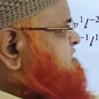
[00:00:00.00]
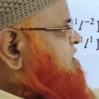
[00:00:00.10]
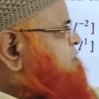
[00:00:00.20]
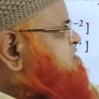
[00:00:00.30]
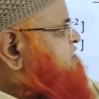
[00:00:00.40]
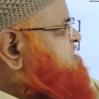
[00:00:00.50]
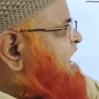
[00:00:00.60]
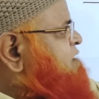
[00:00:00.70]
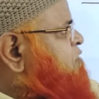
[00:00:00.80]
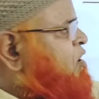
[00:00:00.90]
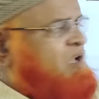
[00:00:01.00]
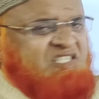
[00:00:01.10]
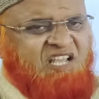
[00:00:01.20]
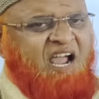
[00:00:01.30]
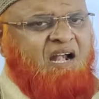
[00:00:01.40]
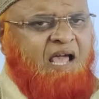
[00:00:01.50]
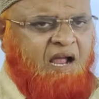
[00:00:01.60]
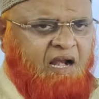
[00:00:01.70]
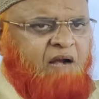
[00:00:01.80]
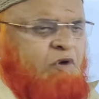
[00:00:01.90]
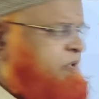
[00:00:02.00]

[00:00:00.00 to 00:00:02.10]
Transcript: in terms of time, velocity and angular